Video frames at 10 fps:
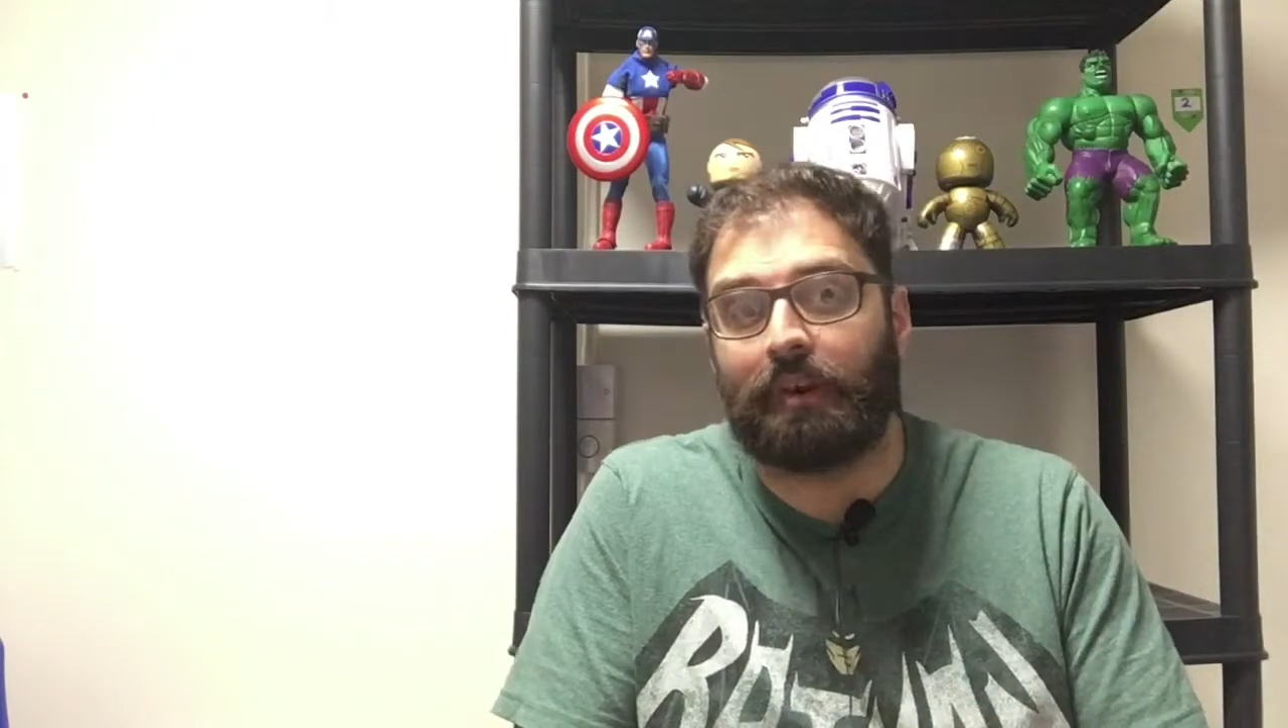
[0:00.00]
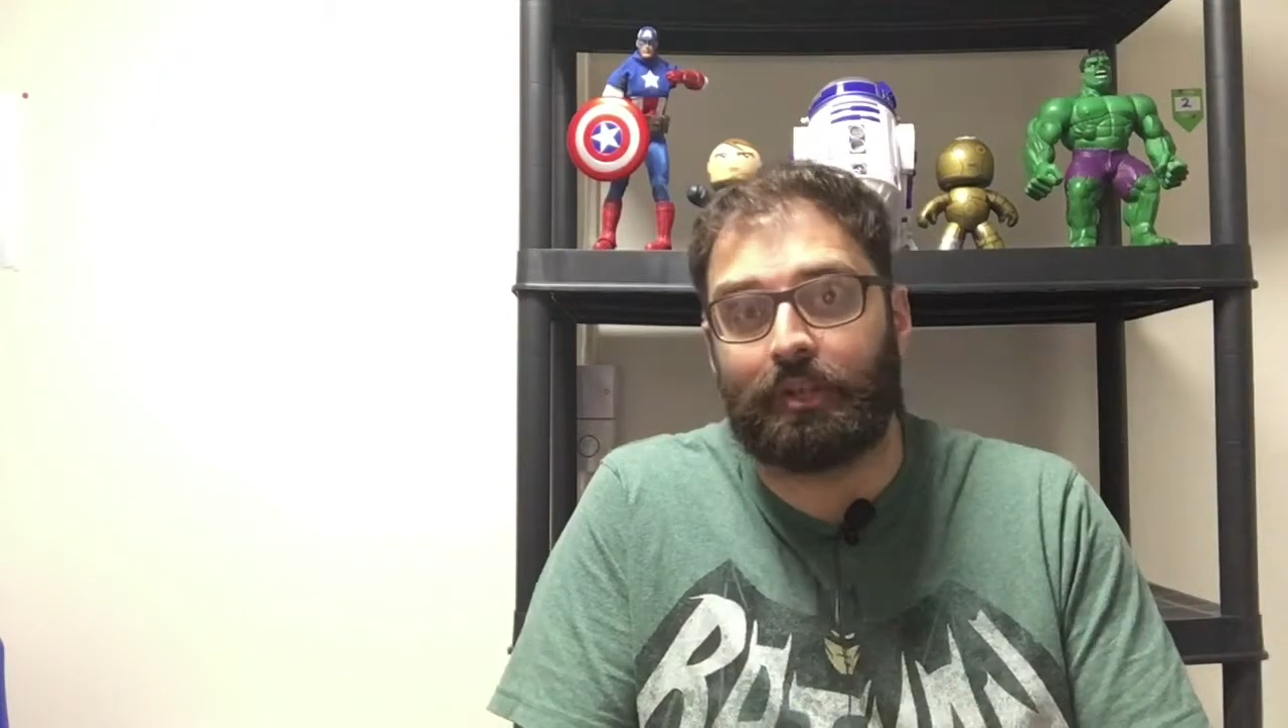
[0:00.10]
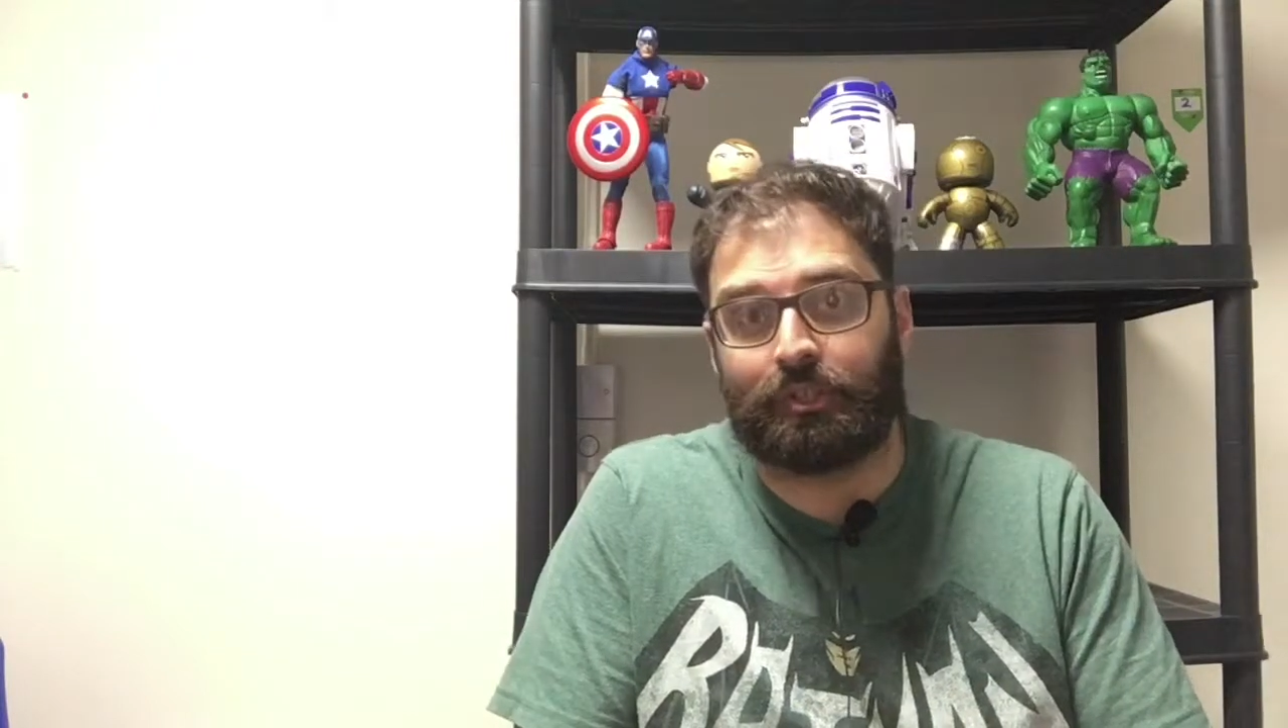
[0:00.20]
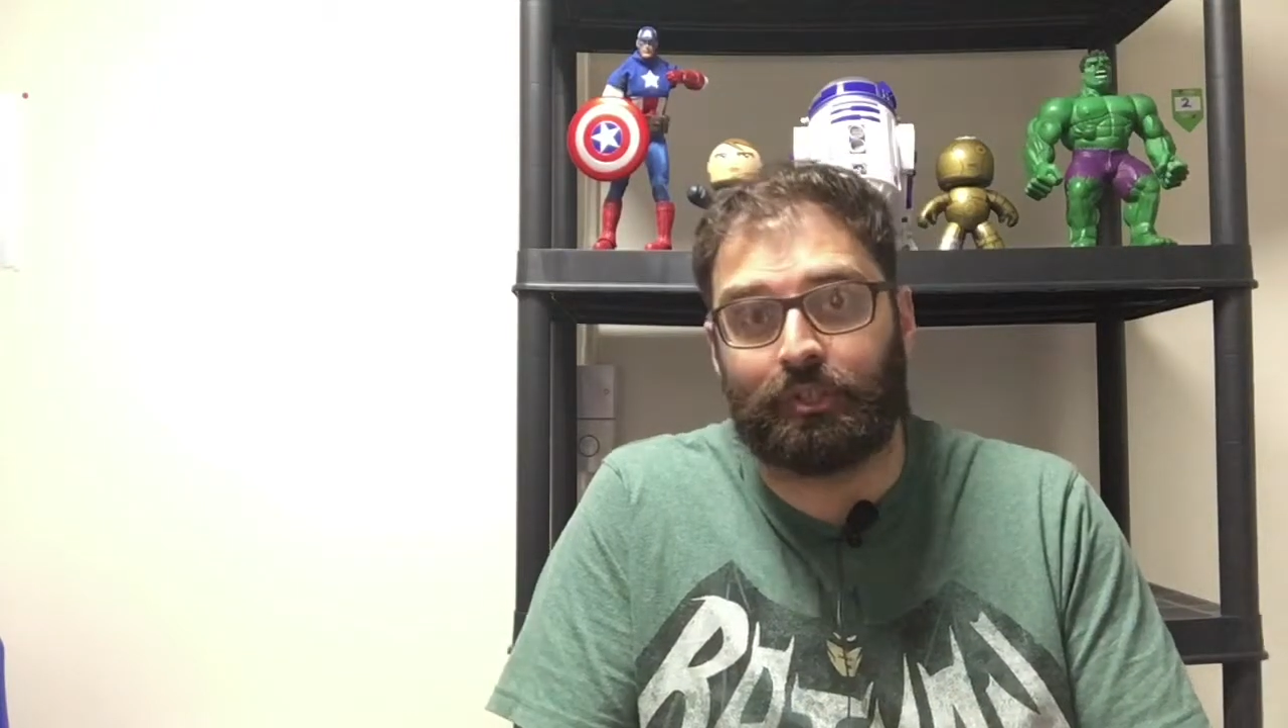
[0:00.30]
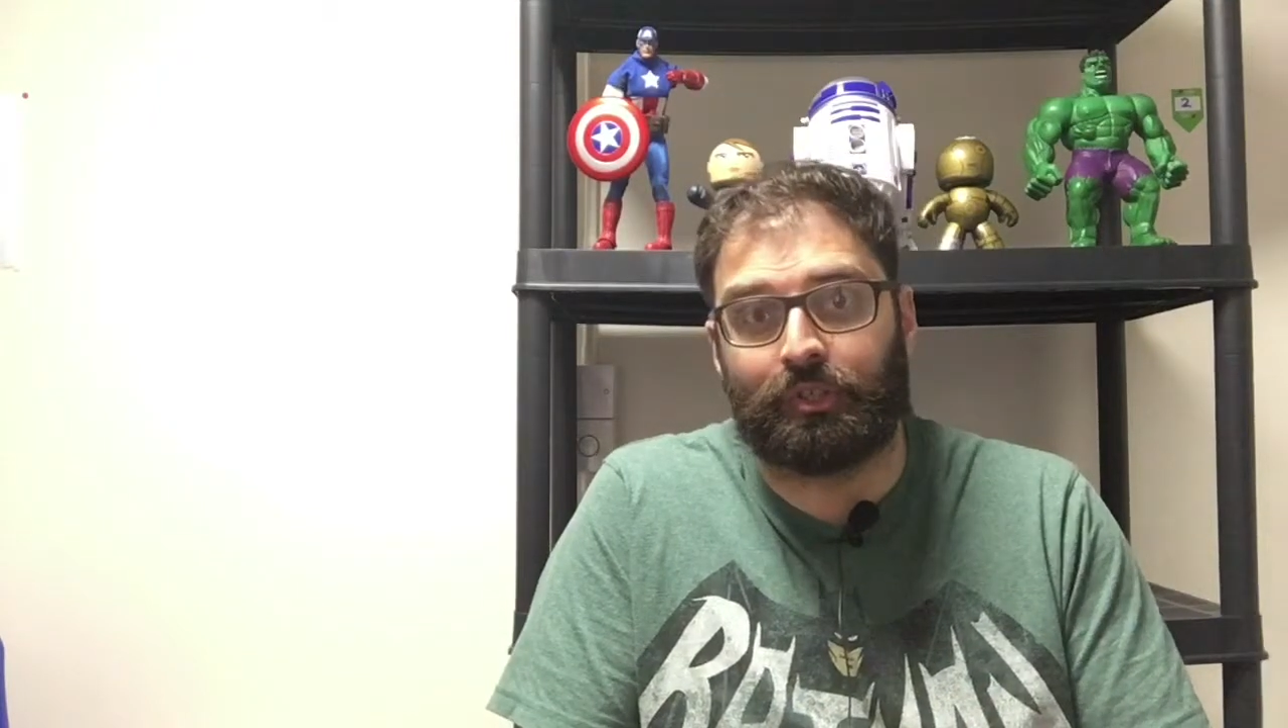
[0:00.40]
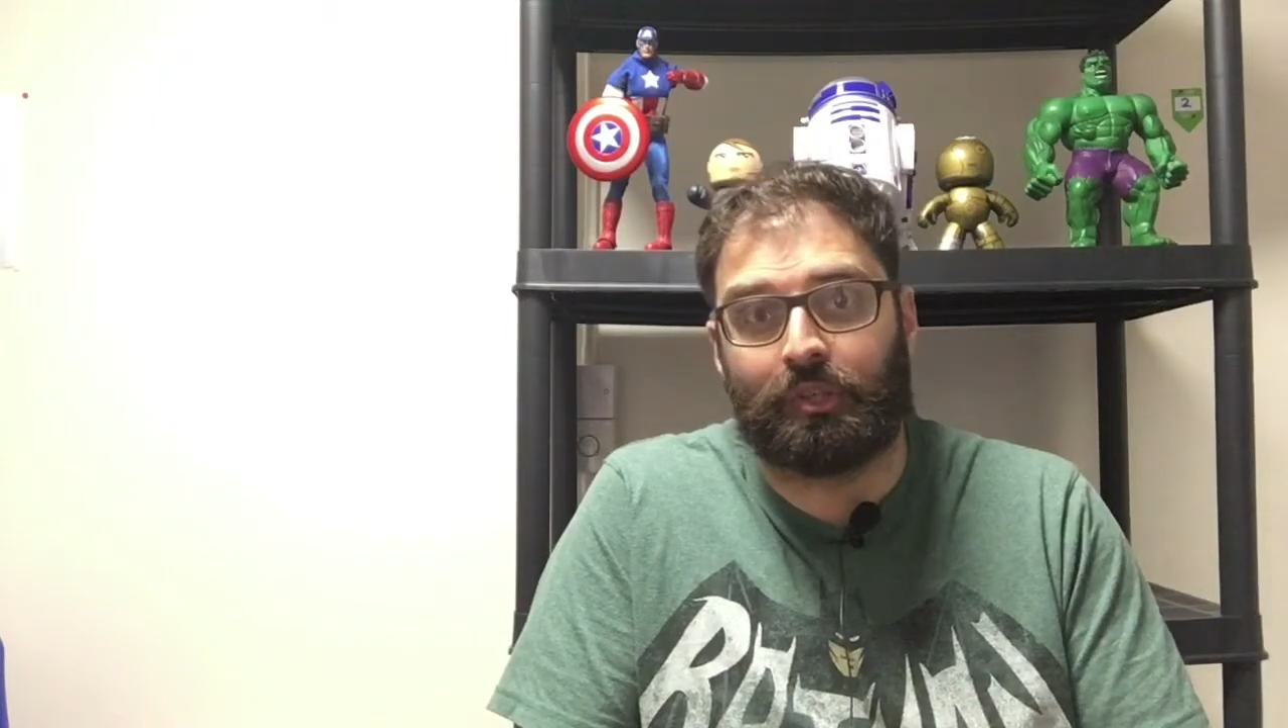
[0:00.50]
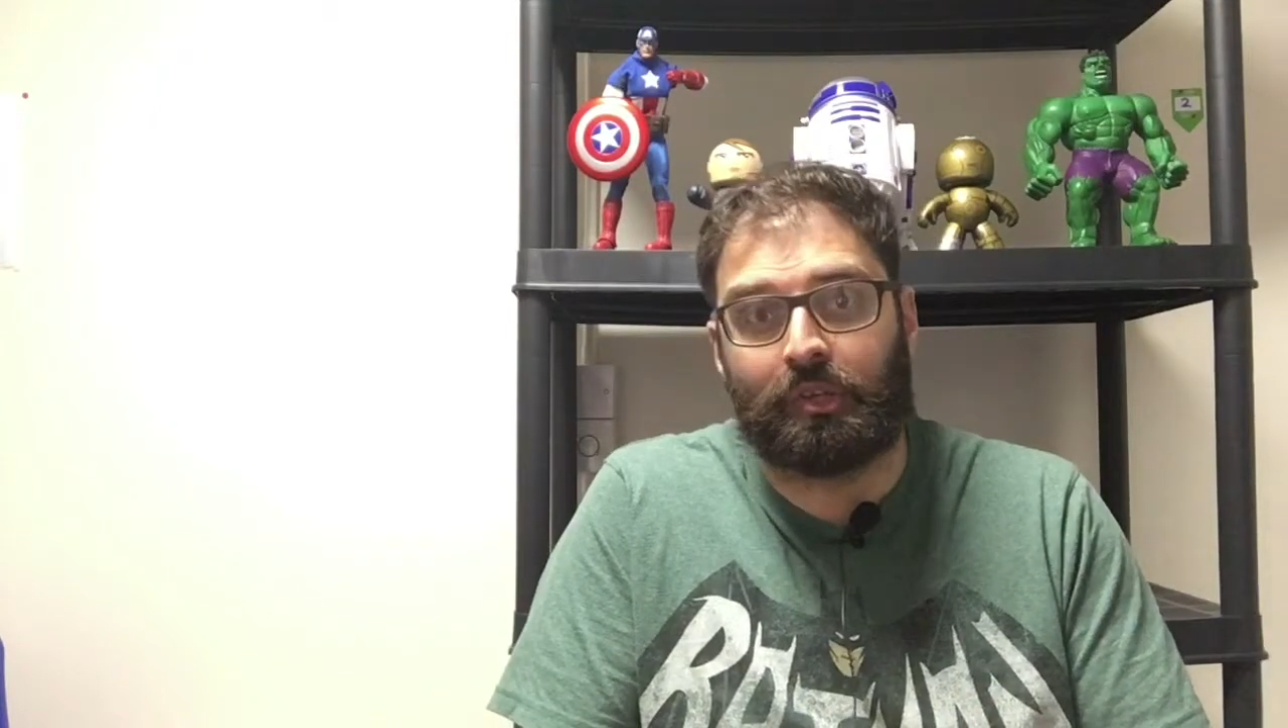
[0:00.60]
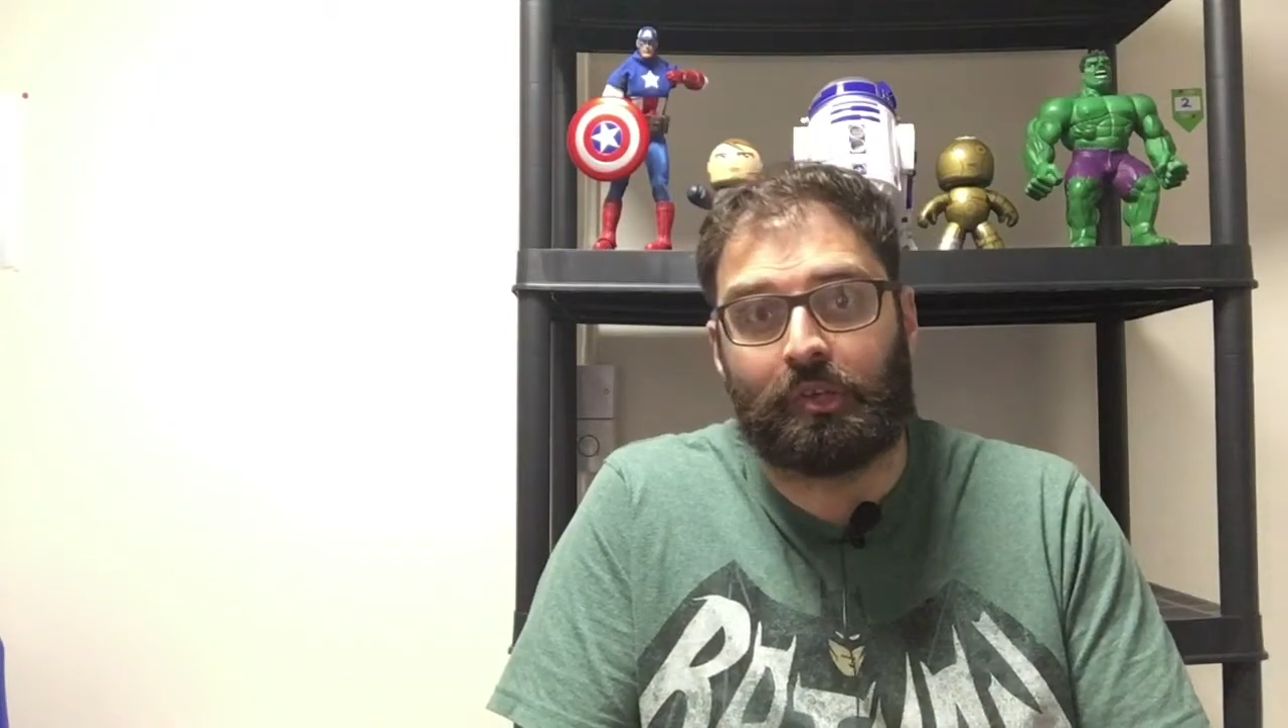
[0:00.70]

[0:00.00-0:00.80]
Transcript: version